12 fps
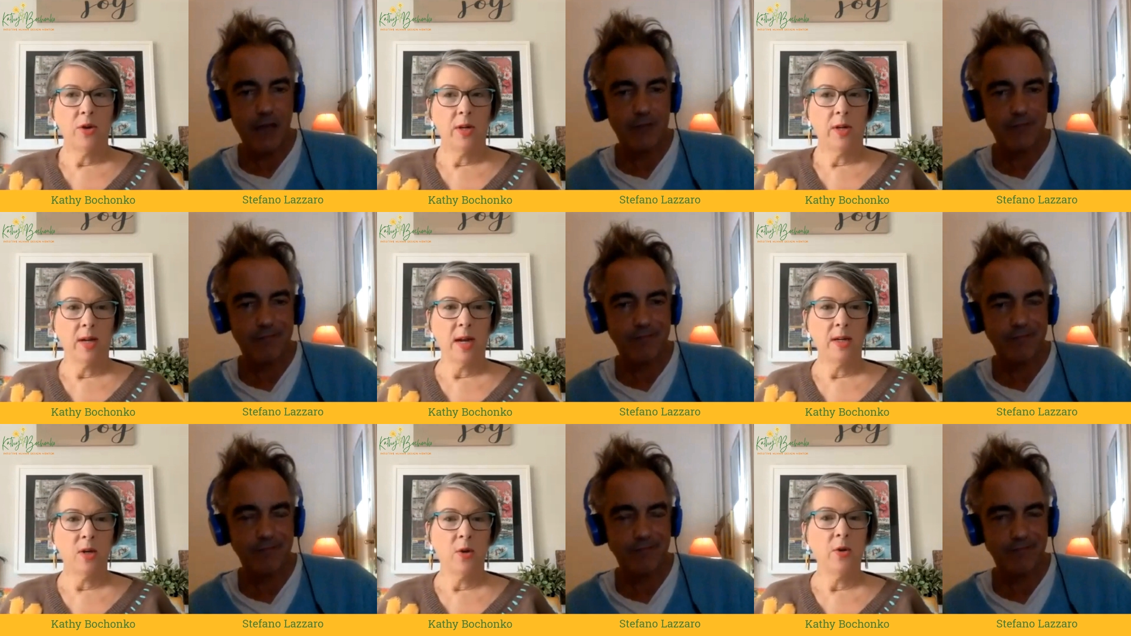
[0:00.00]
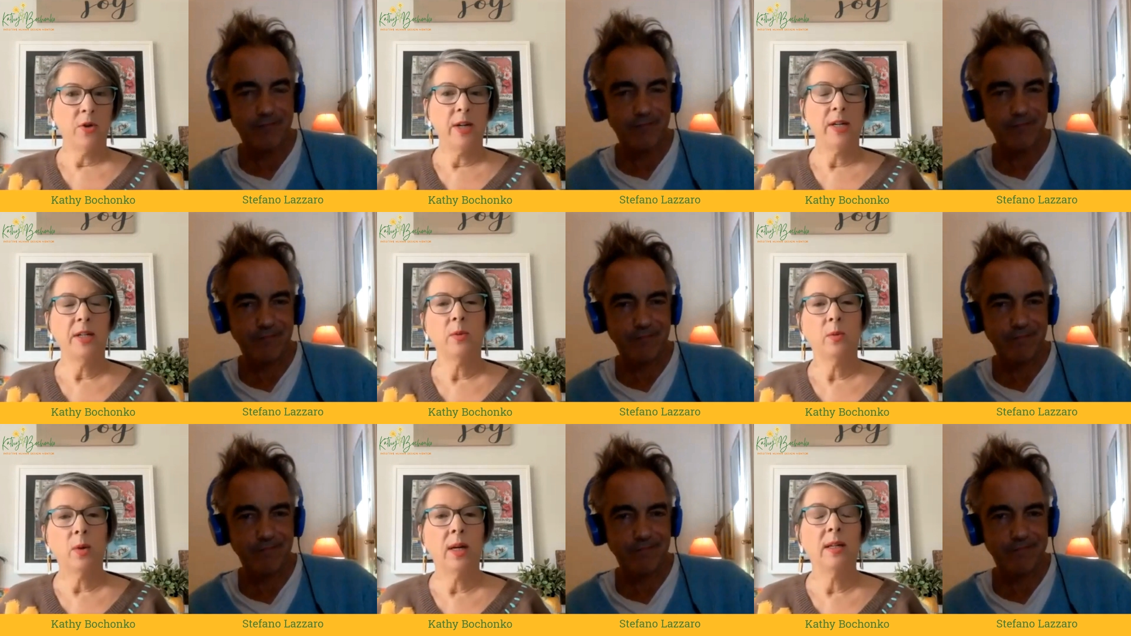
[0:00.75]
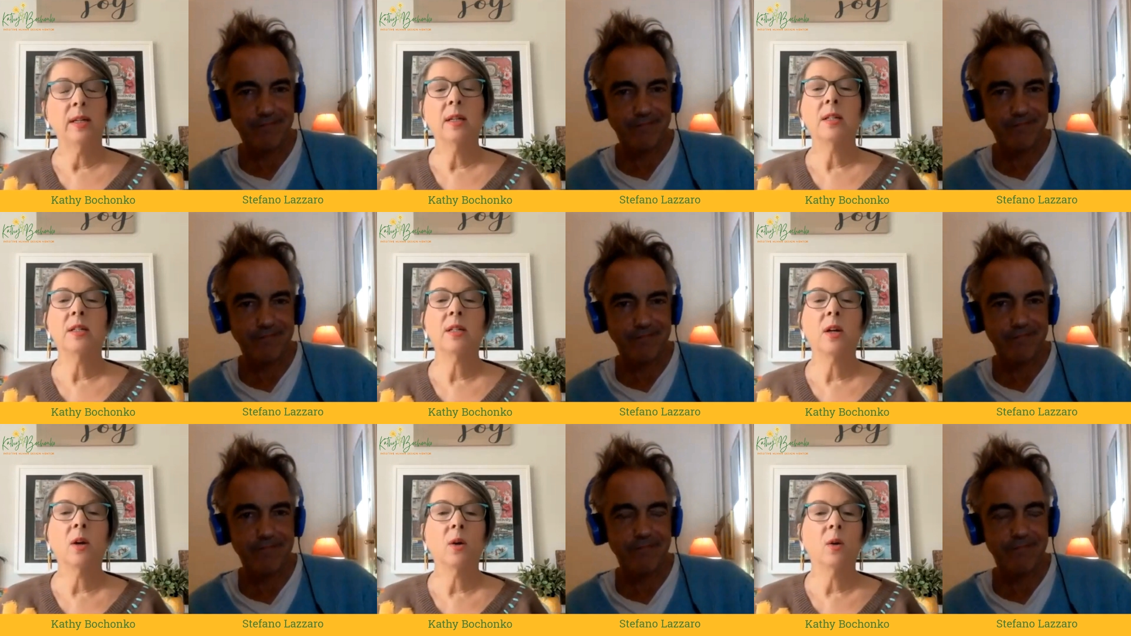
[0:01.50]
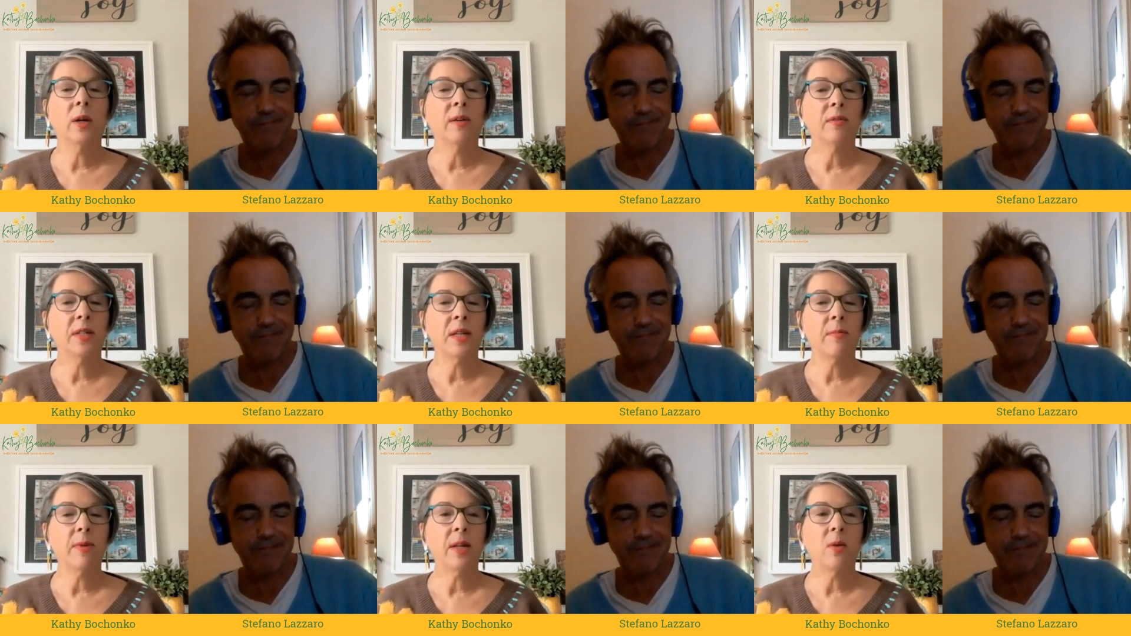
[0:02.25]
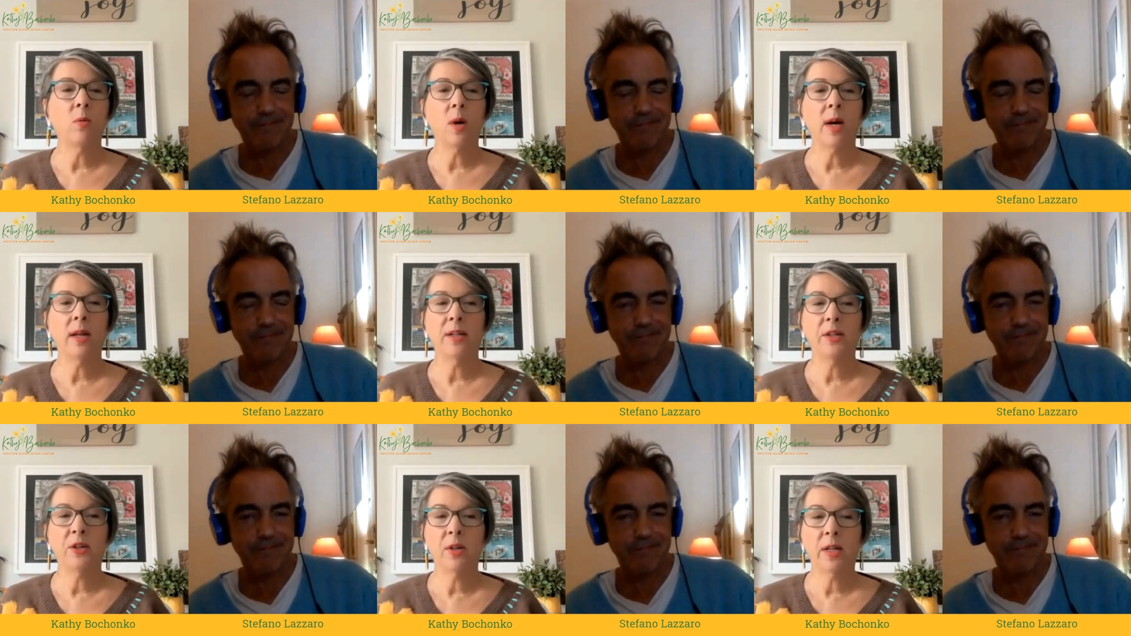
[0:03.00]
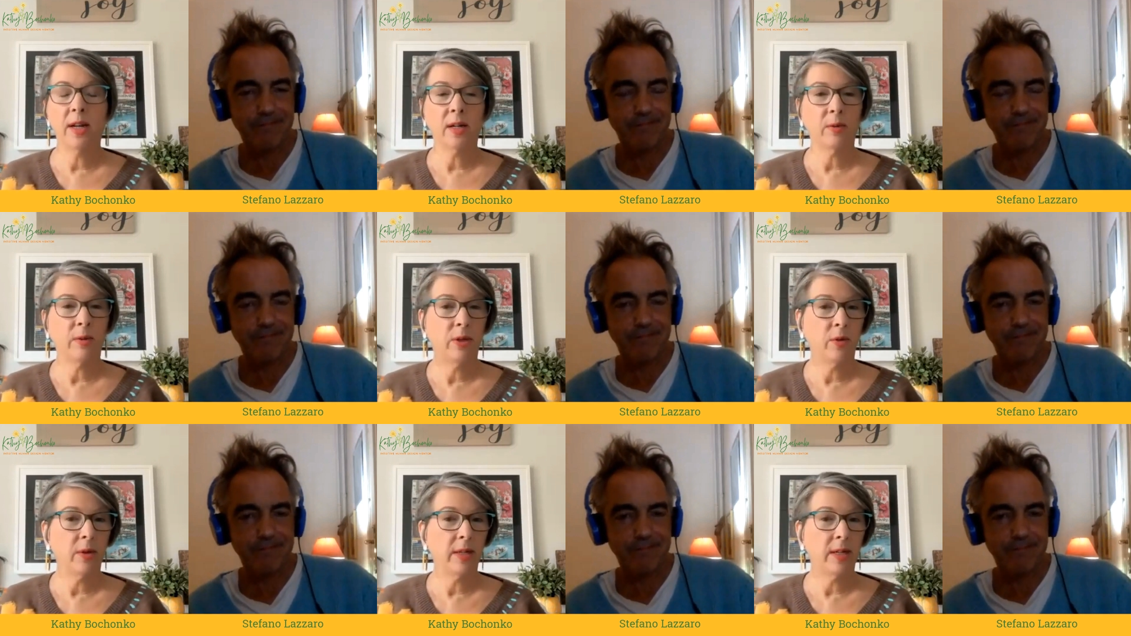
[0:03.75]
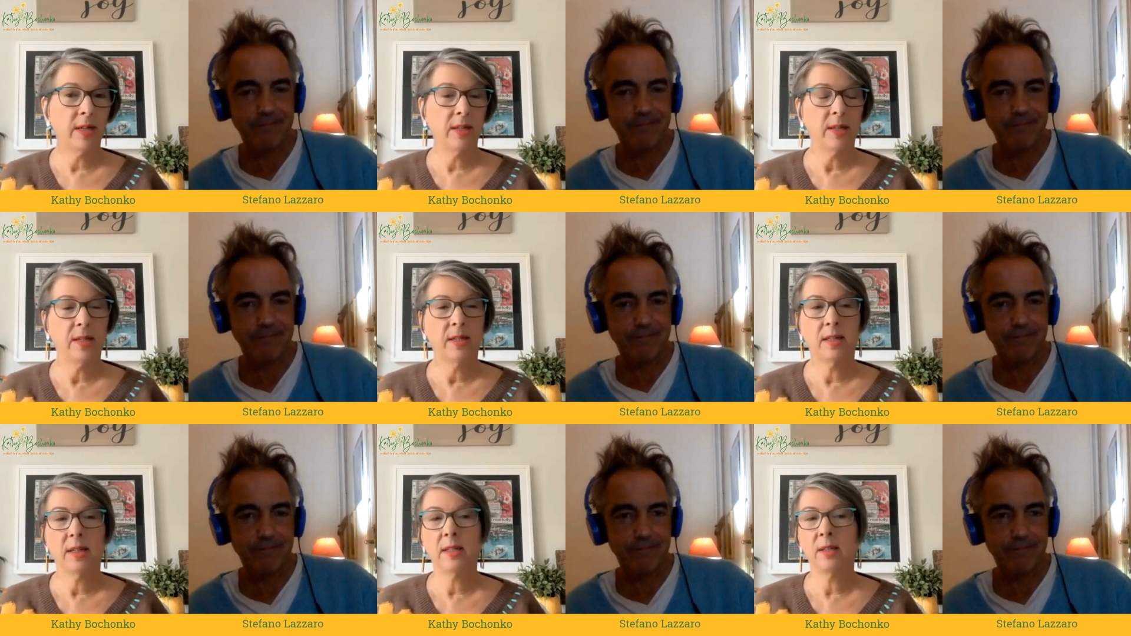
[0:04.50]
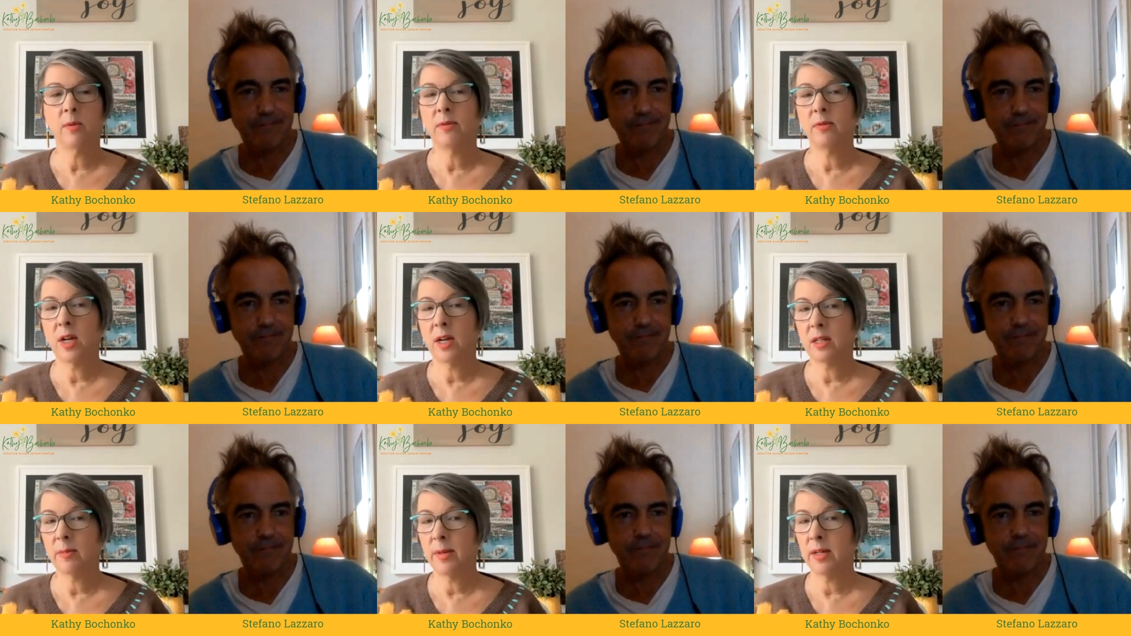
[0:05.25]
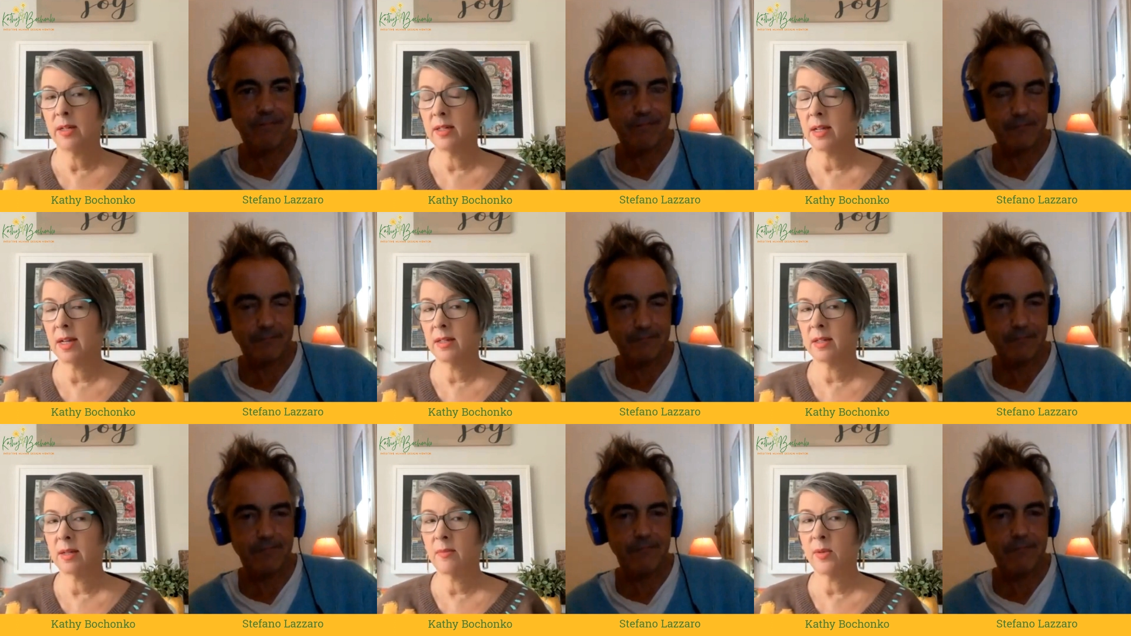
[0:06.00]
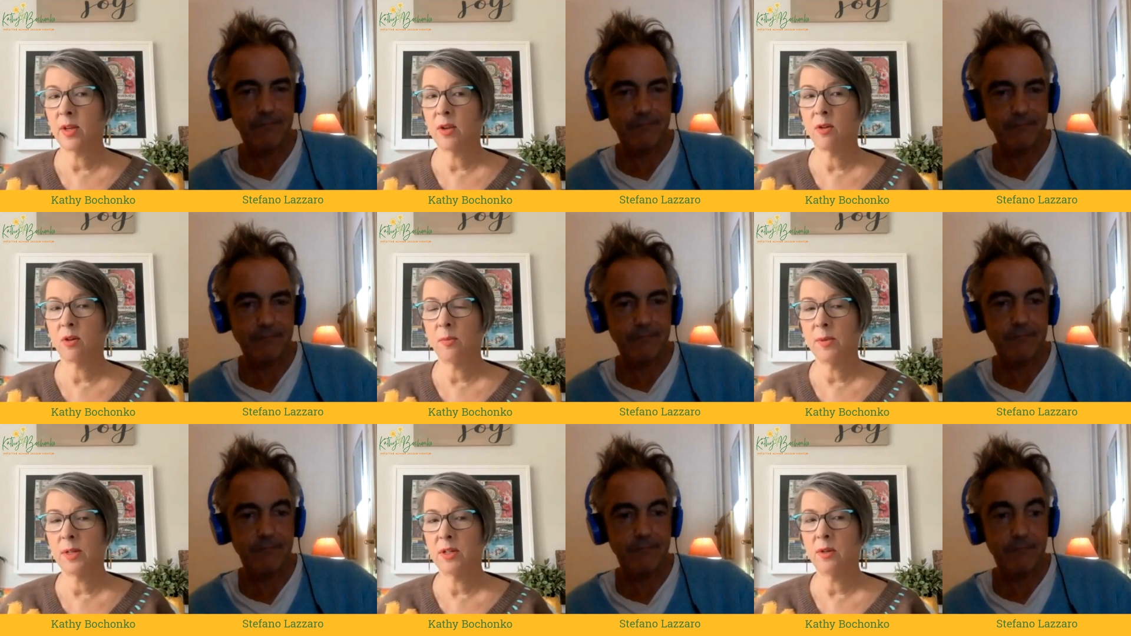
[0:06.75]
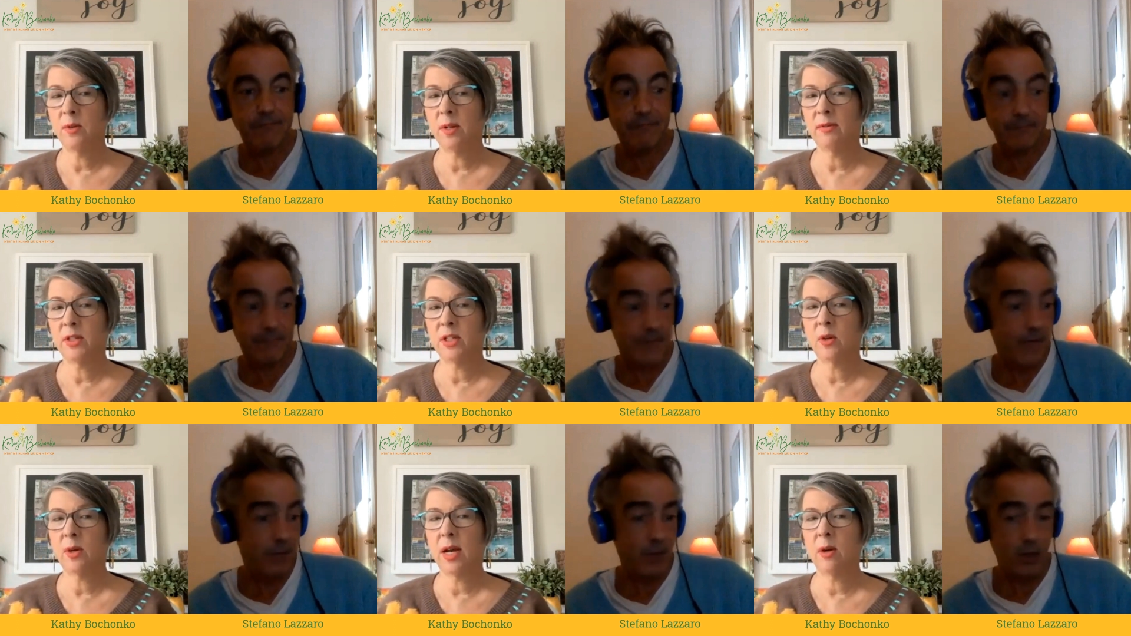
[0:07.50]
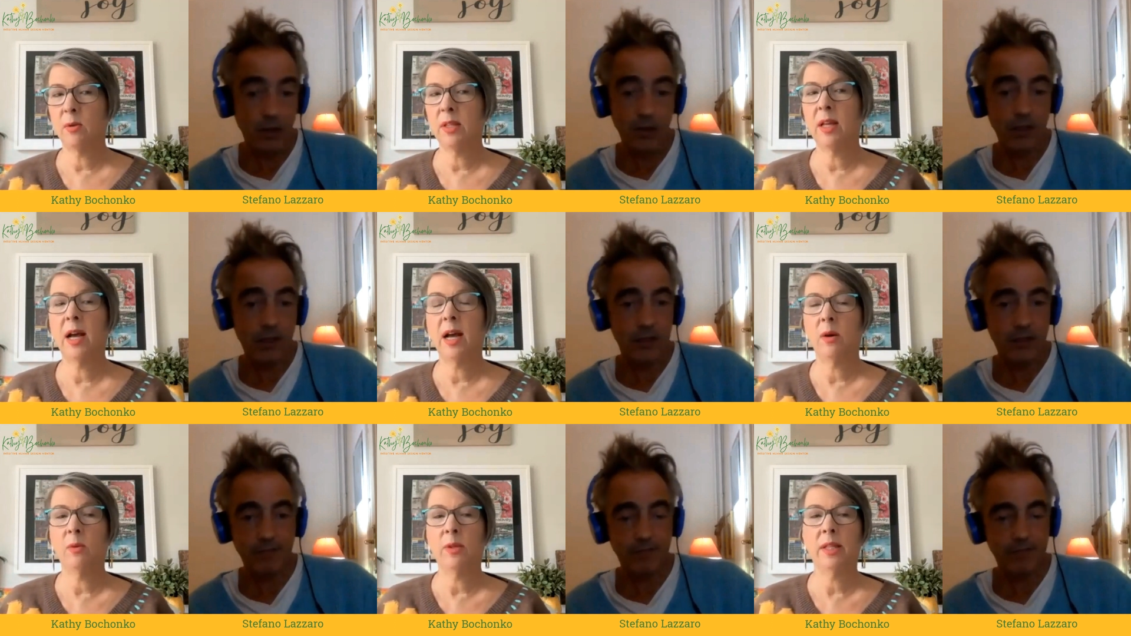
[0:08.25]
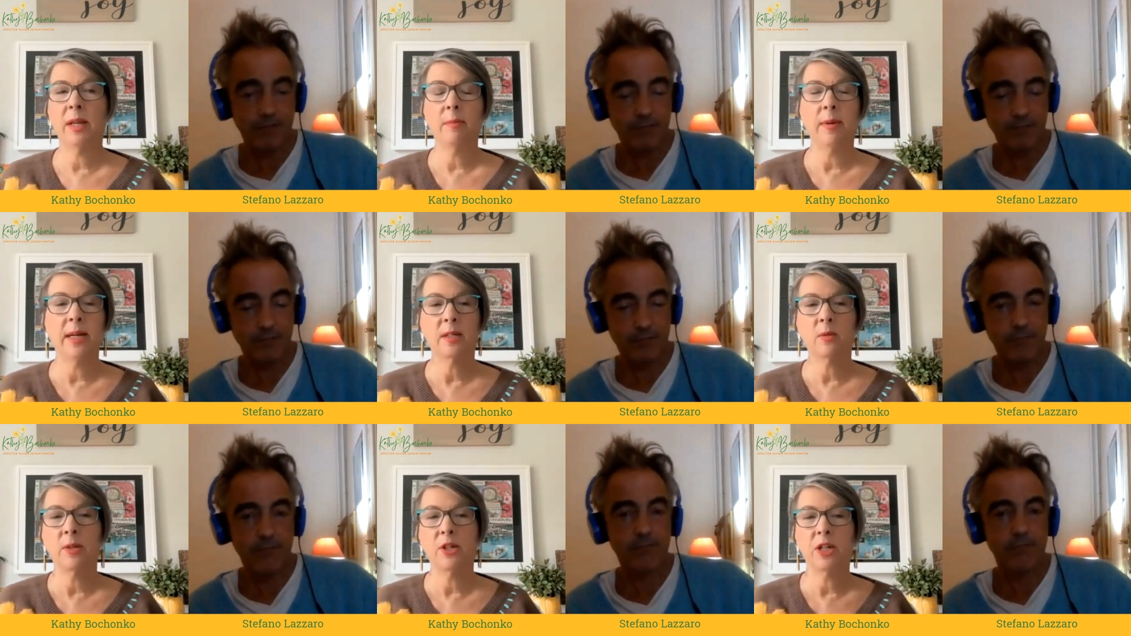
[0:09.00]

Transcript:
Speaker 1: you, i know you need to run so if somebody wanted to connect with you on any of these things that we've talked about is that something you're open to and if Absolutely. so how, how would they best